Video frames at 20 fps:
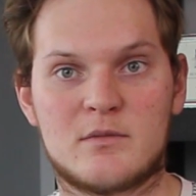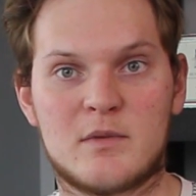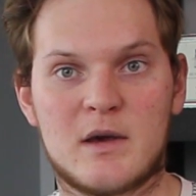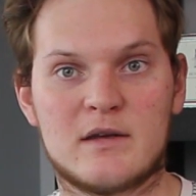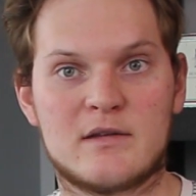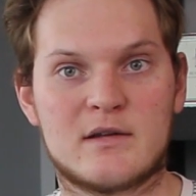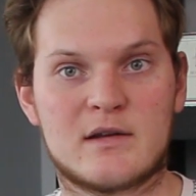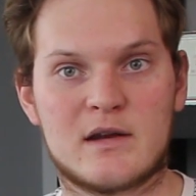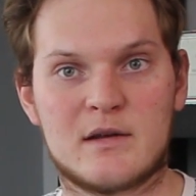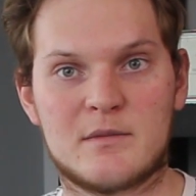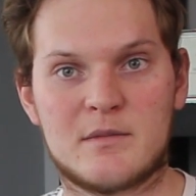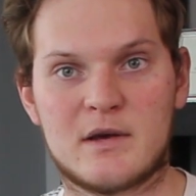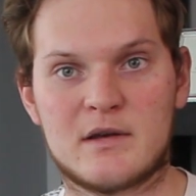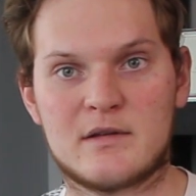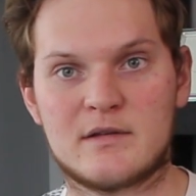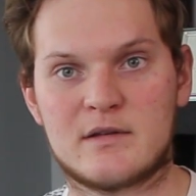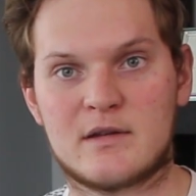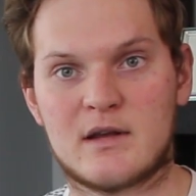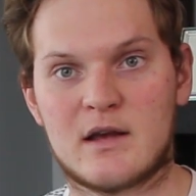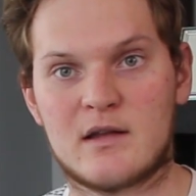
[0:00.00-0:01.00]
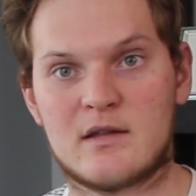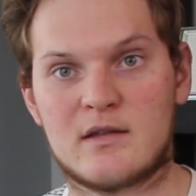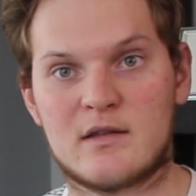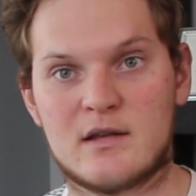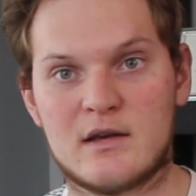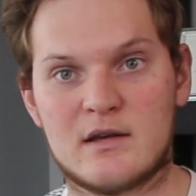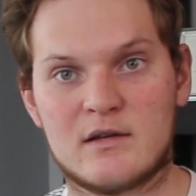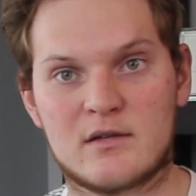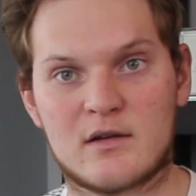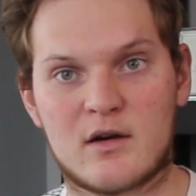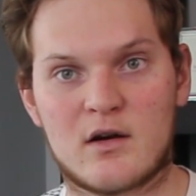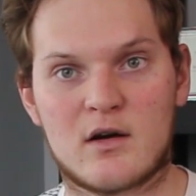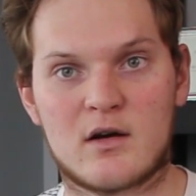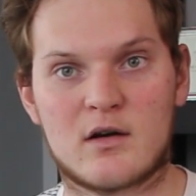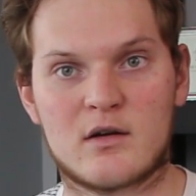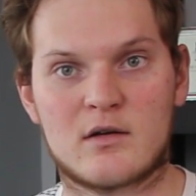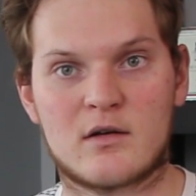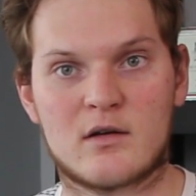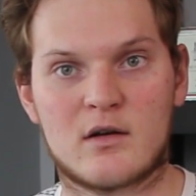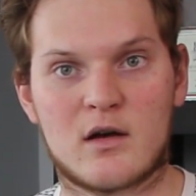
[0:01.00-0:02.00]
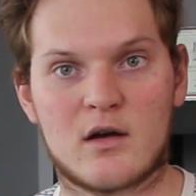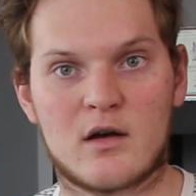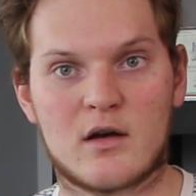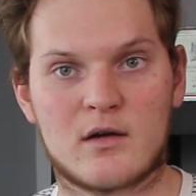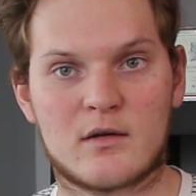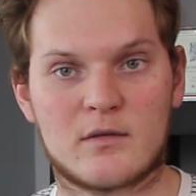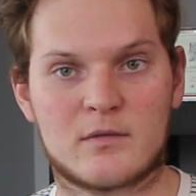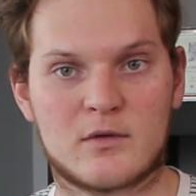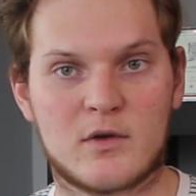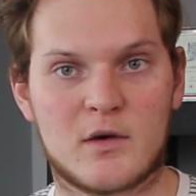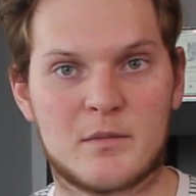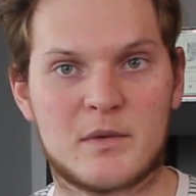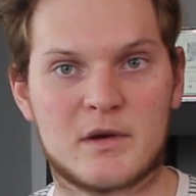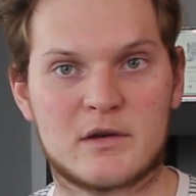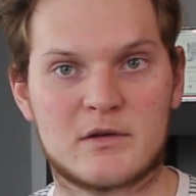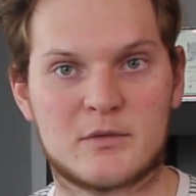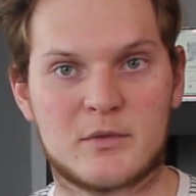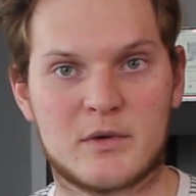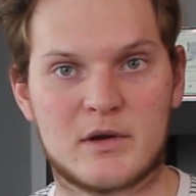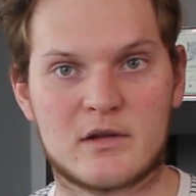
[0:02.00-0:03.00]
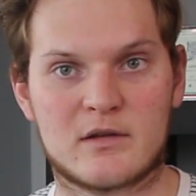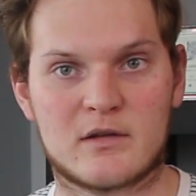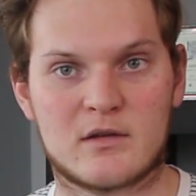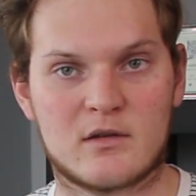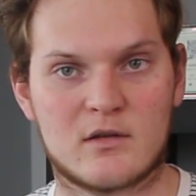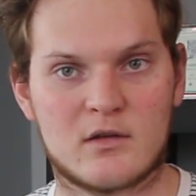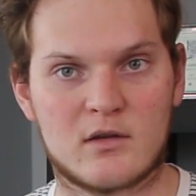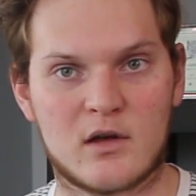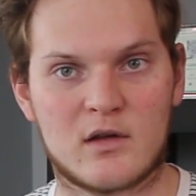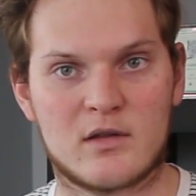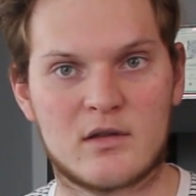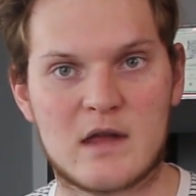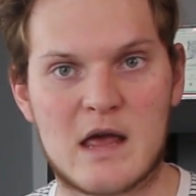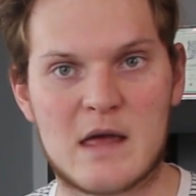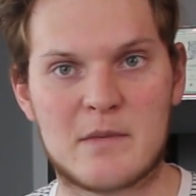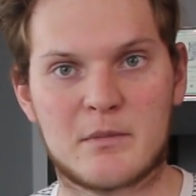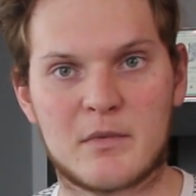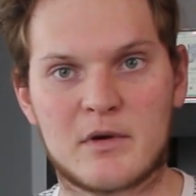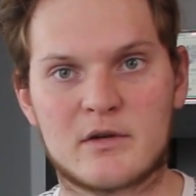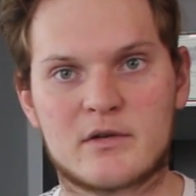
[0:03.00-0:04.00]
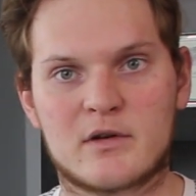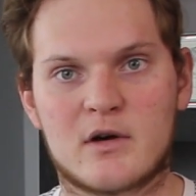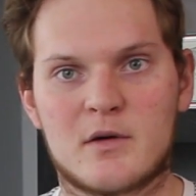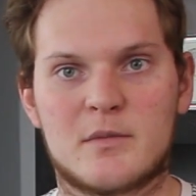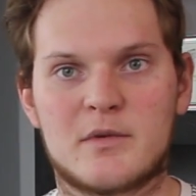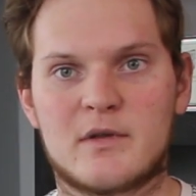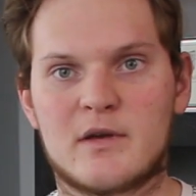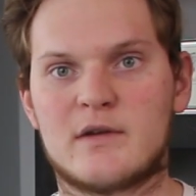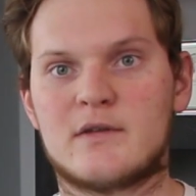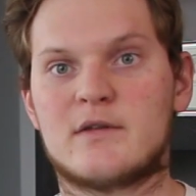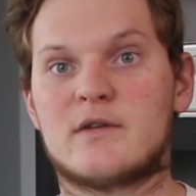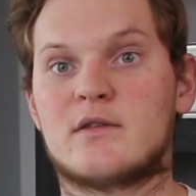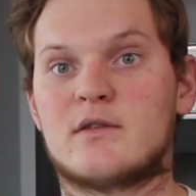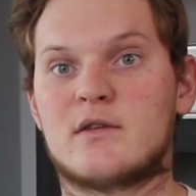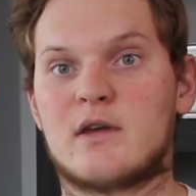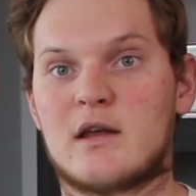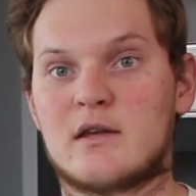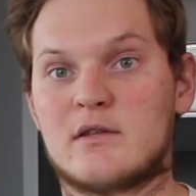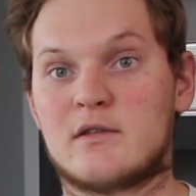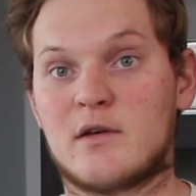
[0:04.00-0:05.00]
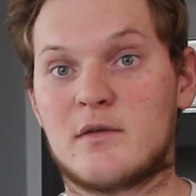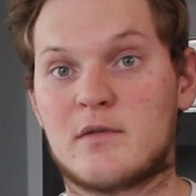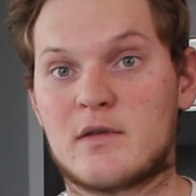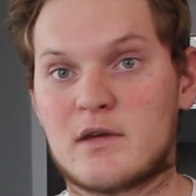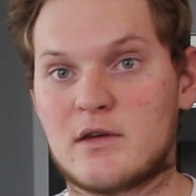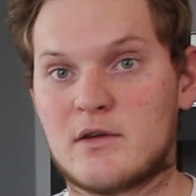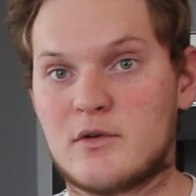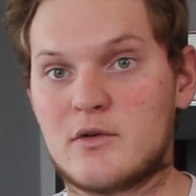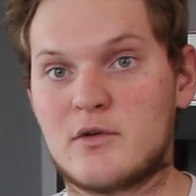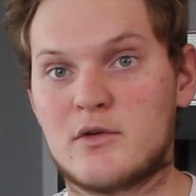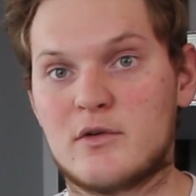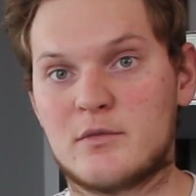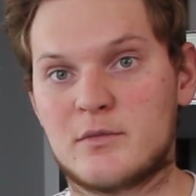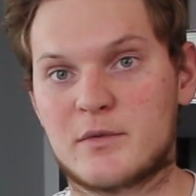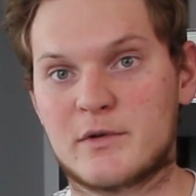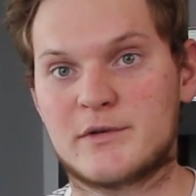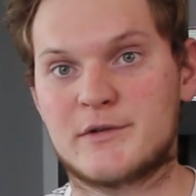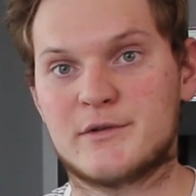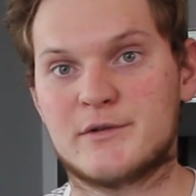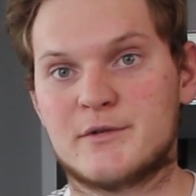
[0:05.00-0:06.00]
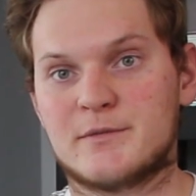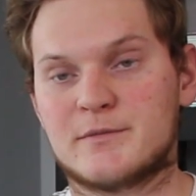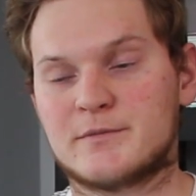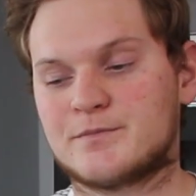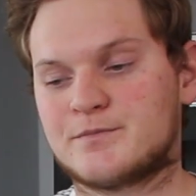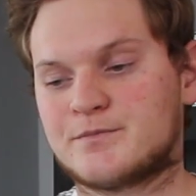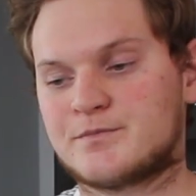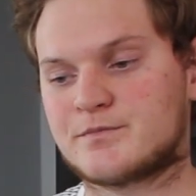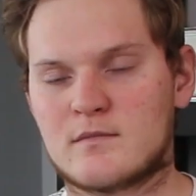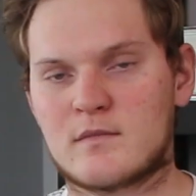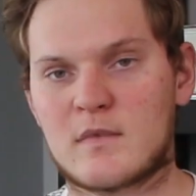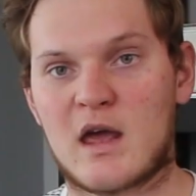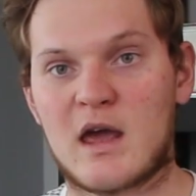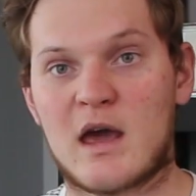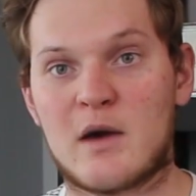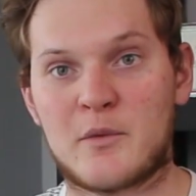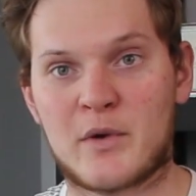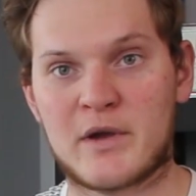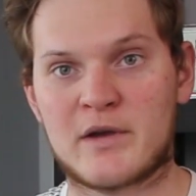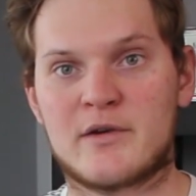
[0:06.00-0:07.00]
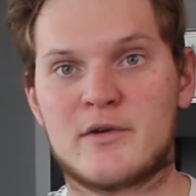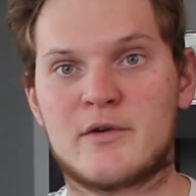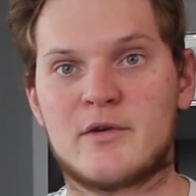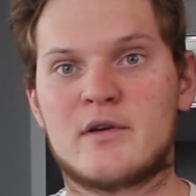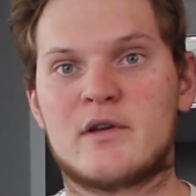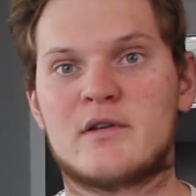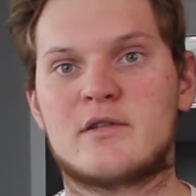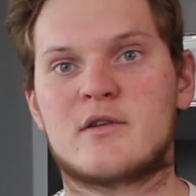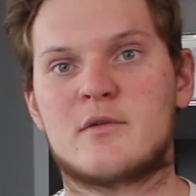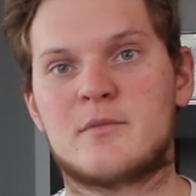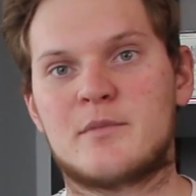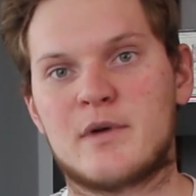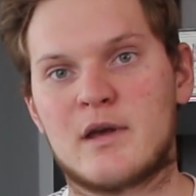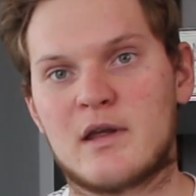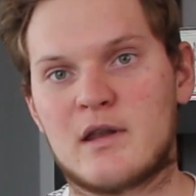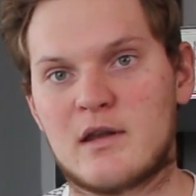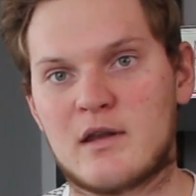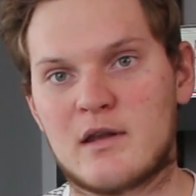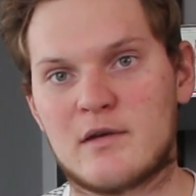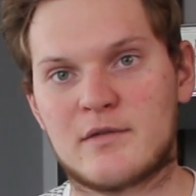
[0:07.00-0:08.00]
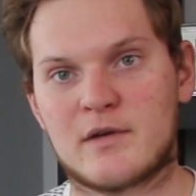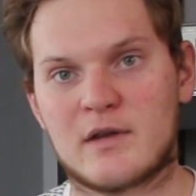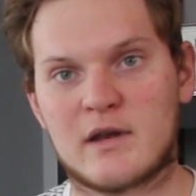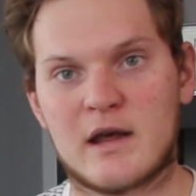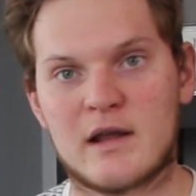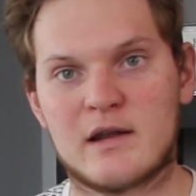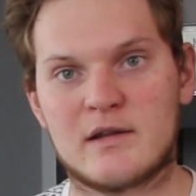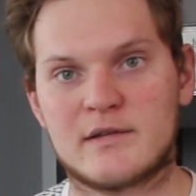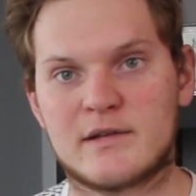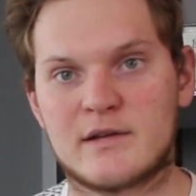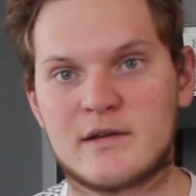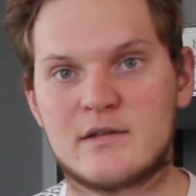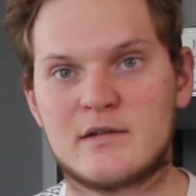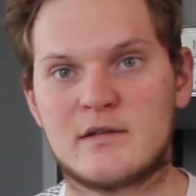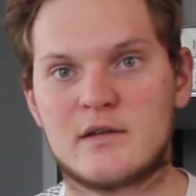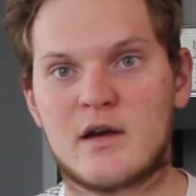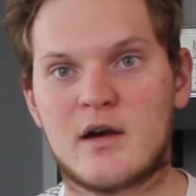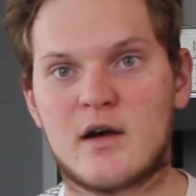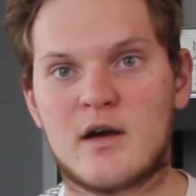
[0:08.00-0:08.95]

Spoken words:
basically means that these are topics with not that much competition and something you could pursue. And when you're doing this competitive analysis,